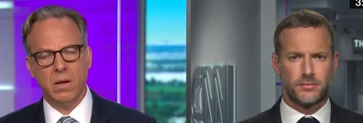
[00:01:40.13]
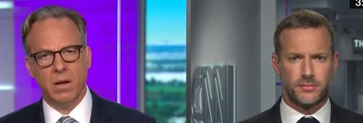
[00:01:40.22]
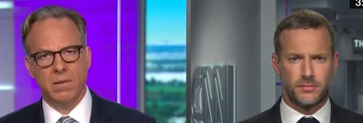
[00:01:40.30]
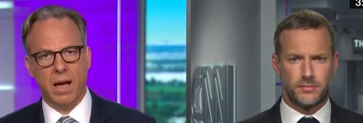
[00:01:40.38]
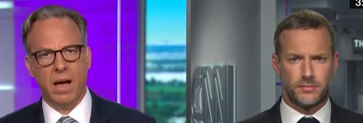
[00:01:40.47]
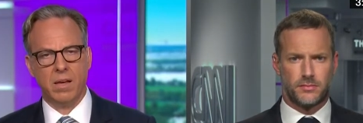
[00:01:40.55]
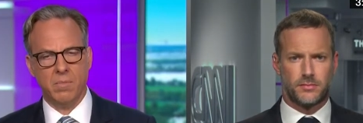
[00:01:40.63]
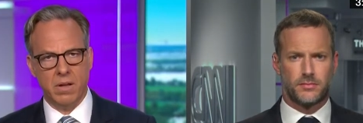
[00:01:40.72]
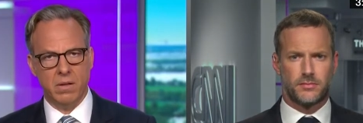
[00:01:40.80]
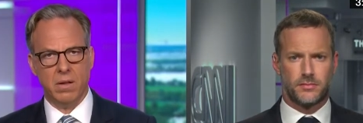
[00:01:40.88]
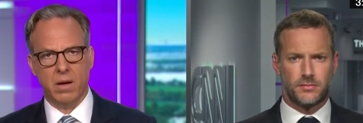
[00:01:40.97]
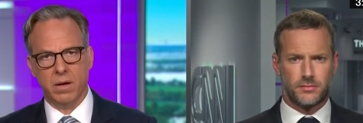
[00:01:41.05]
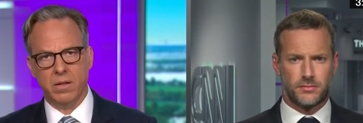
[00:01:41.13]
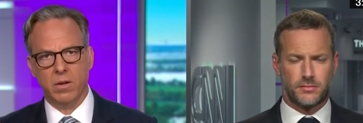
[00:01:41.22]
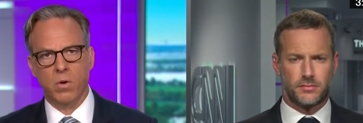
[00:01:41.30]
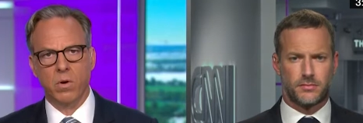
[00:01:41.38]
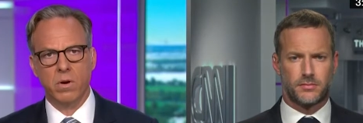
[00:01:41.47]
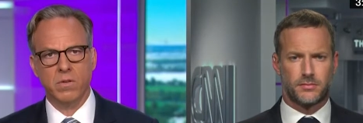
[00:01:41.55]
Speaker 1: a document uh, that
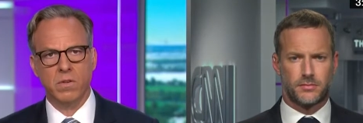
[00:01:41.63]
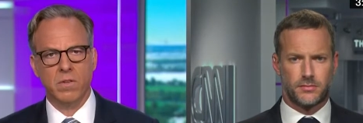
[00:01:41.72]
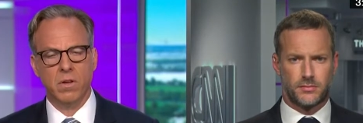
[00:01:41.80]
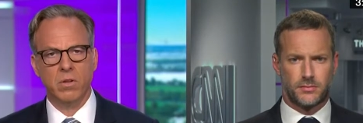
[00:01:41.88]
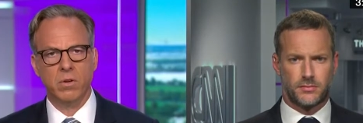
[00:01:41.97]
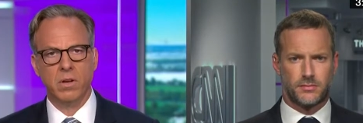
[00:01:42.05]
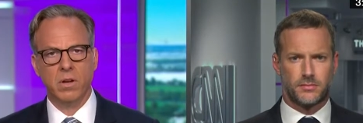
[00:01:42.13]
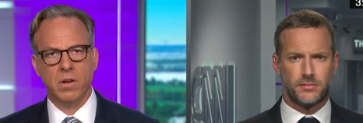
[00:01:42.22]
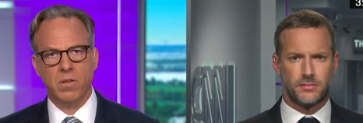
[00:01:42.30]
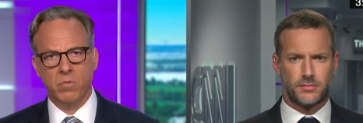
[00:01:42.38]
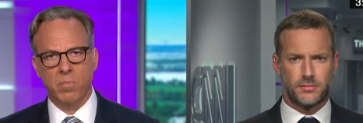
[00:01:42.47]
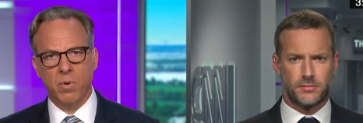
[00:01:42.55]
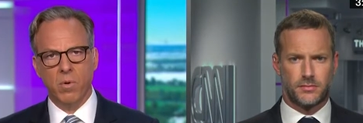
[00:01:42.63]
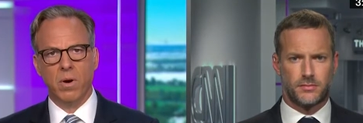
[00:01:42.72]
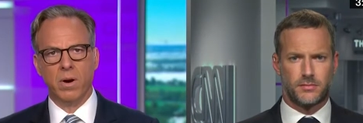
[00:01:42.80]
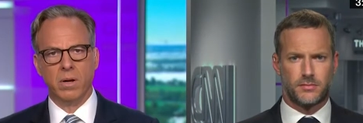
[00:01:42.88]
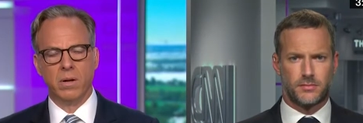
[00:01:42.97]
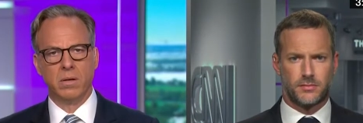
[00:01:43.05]
Oren just included in his
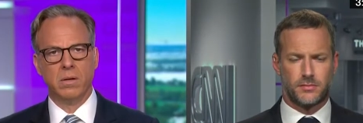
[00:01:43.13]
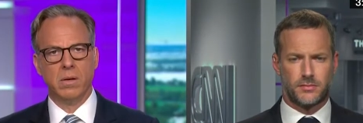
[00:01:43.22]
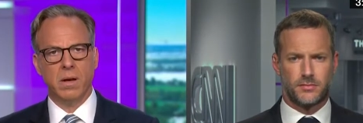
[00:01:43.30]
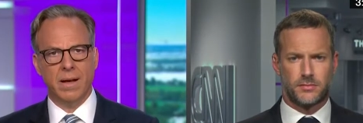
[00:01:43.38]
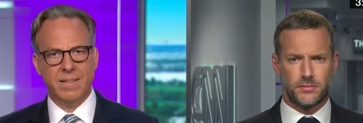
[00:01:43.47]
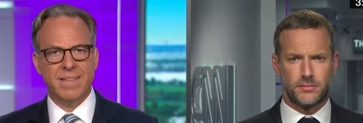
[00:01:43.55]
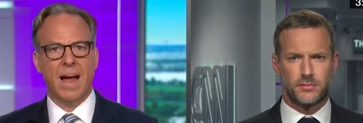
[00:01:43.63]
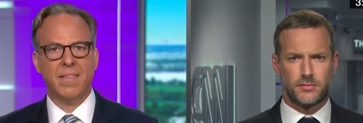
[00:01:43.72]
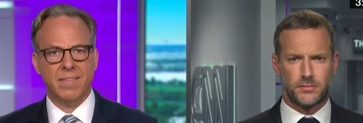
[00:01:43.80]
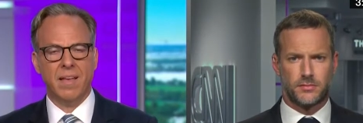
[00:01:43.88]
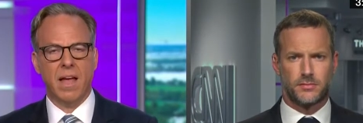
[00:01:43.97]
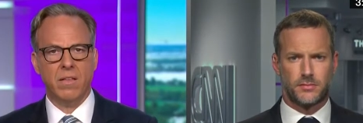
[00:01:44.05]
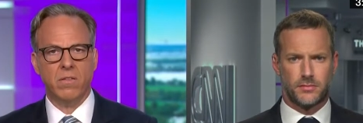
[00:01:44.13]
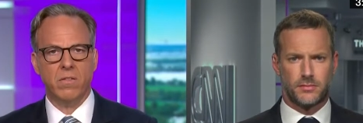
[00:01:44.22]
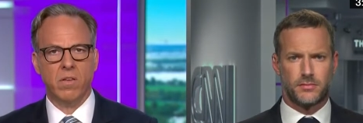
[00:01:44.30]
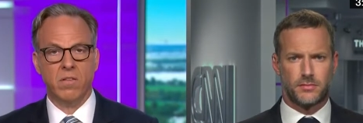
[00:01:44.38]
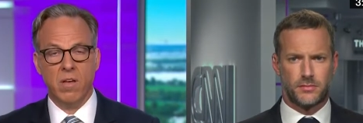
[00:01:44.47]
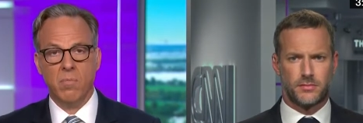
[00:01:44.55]
report, a, a, death sentence
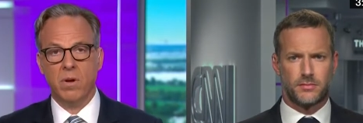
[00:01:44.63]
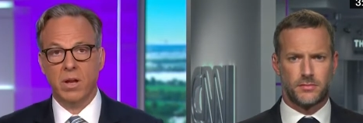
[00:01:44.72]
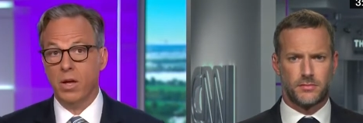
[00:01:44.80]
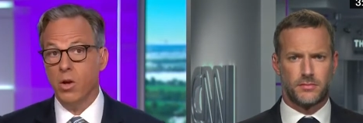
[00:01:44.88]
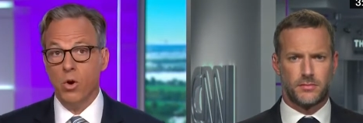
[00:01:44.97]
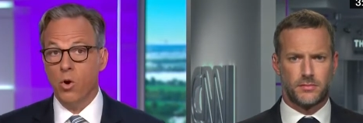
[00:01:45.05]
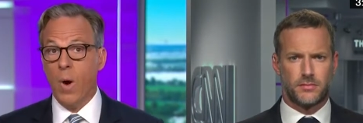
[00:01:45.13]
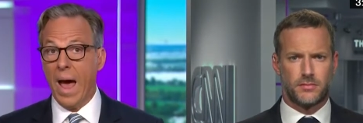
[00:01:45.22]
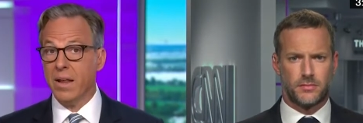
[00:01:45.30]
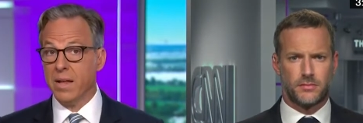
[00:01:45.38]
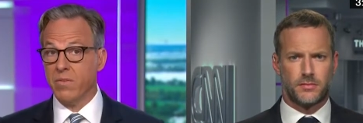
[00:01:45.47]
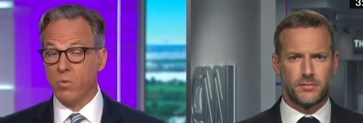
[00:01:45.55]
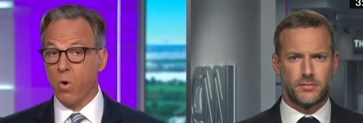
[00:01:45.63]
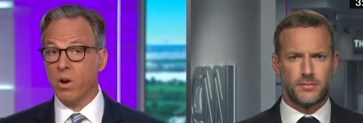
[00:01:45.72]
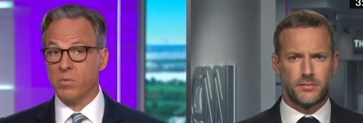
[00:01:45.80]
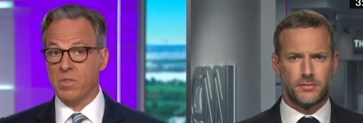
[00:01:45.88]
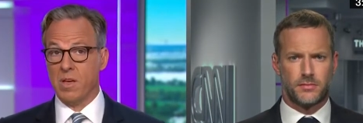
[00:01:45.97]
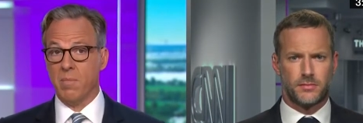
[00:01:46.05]
to somebody who hadn't even
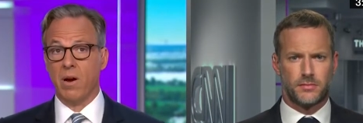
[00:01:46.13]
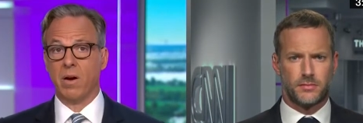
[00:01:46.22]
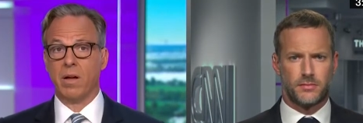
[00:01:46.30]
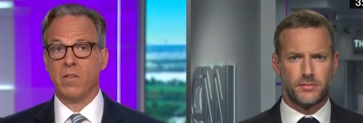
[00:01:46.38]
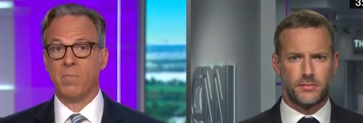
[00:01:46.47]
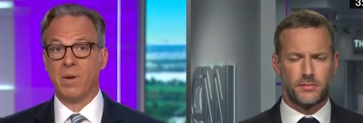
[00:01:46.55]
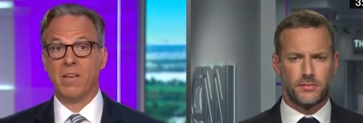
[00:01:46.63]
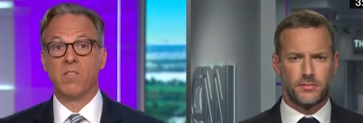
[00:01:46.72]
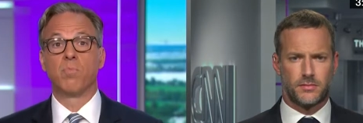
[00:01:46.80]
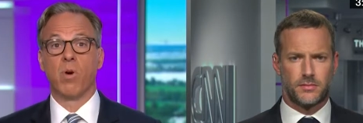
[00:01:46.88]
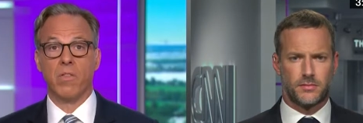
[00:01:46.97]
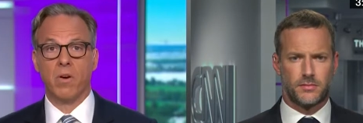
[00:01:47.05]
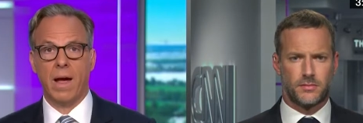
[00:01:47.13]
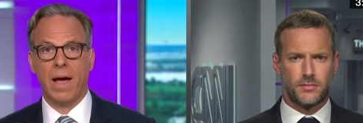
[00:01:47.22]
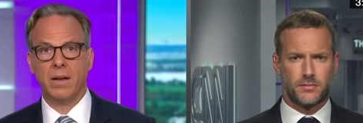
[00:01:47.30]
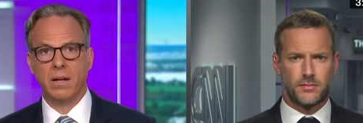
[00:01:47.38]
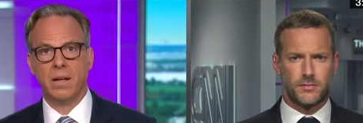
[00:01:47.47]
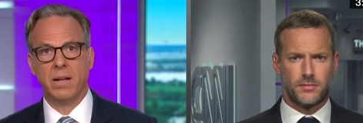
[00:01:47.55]
worked with the Americans, but his brother
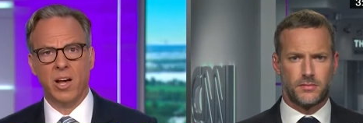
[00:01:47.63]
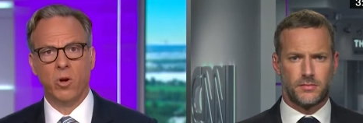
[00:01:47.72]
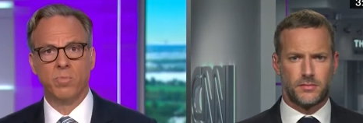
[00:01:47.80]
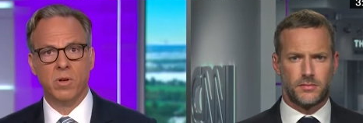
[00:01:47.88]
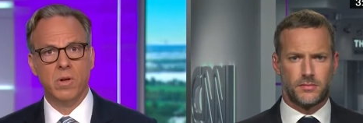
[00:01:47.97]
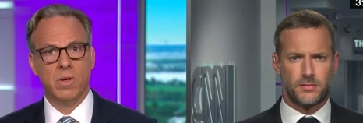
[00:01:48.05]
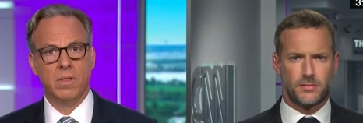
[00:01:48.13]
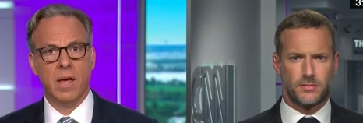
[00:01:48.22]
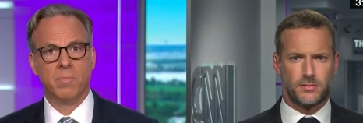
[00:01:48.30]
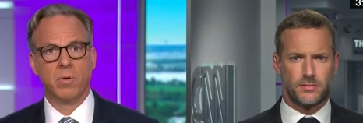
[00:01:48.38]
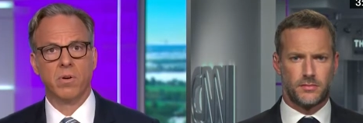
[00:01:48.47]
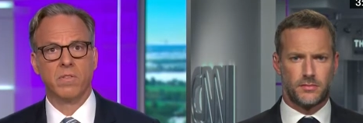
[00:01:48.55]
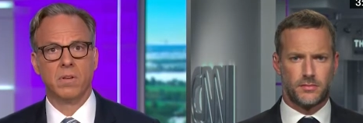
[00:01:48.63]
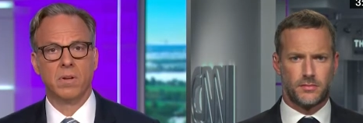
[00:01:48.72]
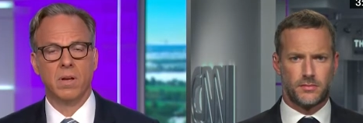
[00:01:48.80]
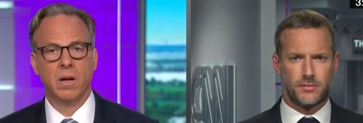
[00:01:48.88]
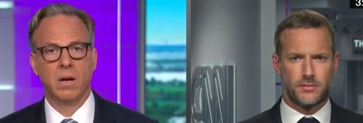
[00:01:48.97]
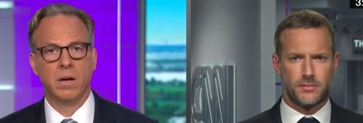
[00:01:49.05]
had, and he'd helped that
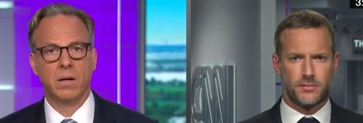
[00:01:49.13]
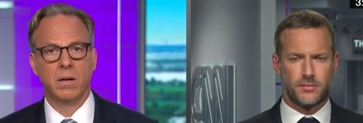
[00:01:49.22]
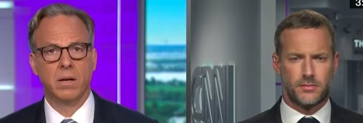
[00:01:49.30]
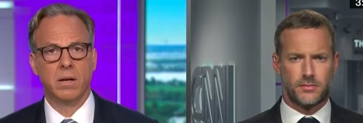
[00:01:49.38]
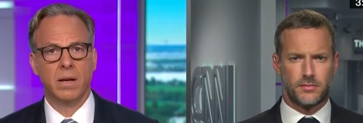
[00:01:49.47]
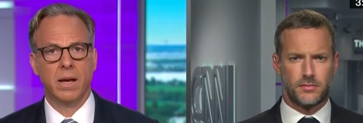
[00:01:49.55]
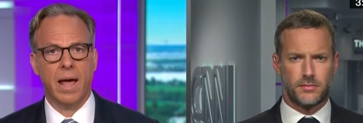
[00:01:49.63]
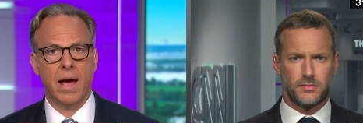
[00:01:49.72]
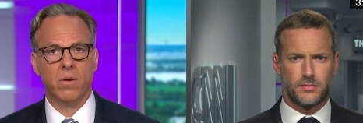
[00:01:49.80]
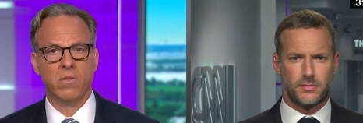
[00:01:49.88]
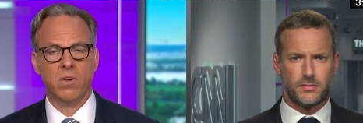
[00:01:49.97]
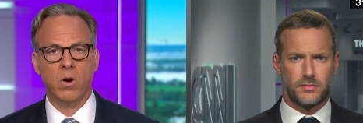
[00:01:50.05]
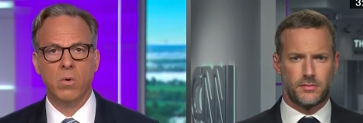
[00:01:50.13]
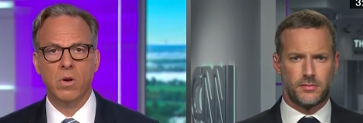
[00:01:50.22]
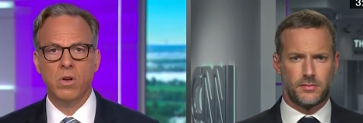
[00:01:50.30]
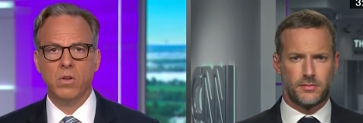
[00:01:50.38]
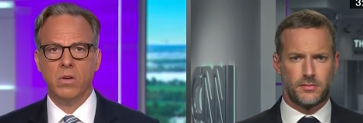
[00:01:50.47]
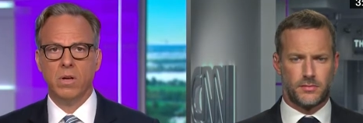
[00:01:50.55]
person uh, get out. So
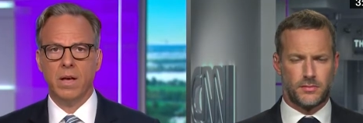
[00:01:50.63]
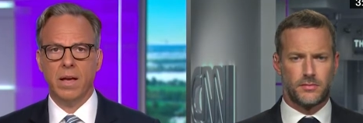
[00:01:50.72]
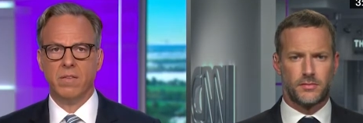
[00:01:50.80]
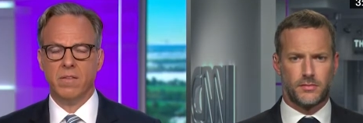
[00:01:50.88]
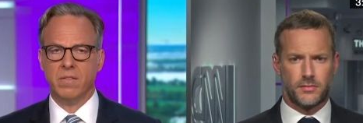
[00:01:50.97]
is